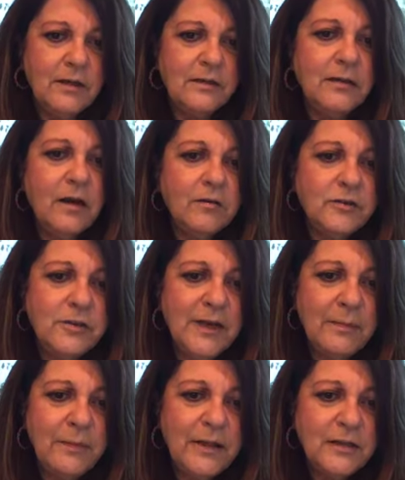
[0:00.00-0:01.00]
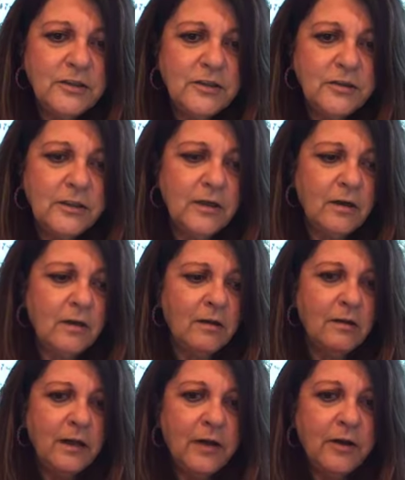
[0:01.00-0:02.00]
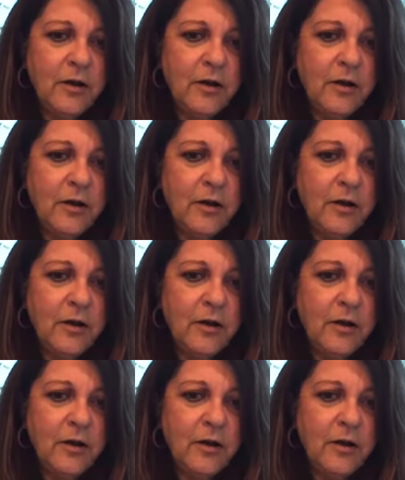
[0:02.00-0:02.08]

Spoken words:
No, do not be concerned at all.